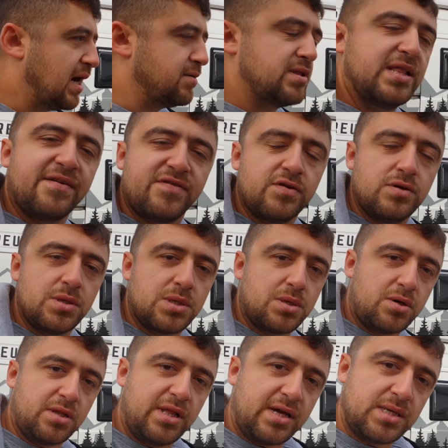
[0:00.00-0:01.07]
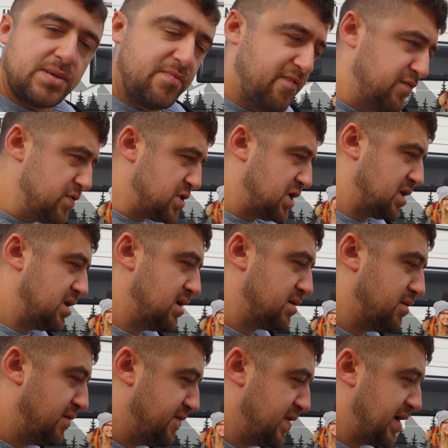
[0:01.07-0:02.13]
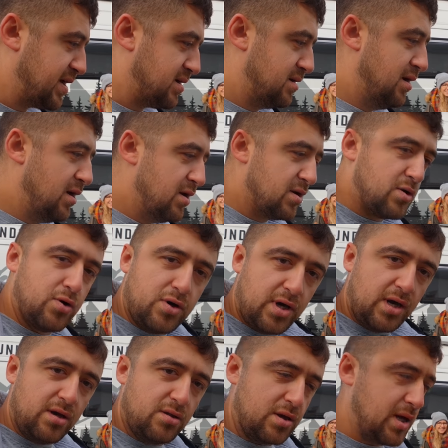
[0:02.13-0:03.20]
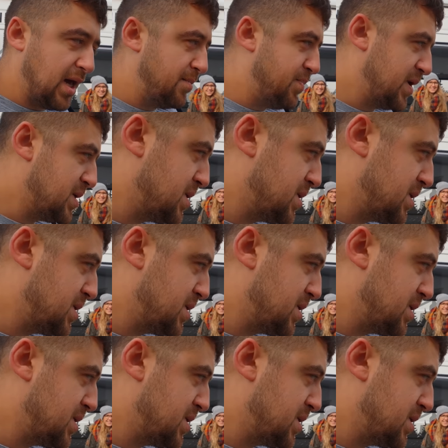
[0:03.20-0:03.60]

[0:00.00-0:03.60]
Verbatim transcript: I would love to insert like some food shot here over like cooking on a camping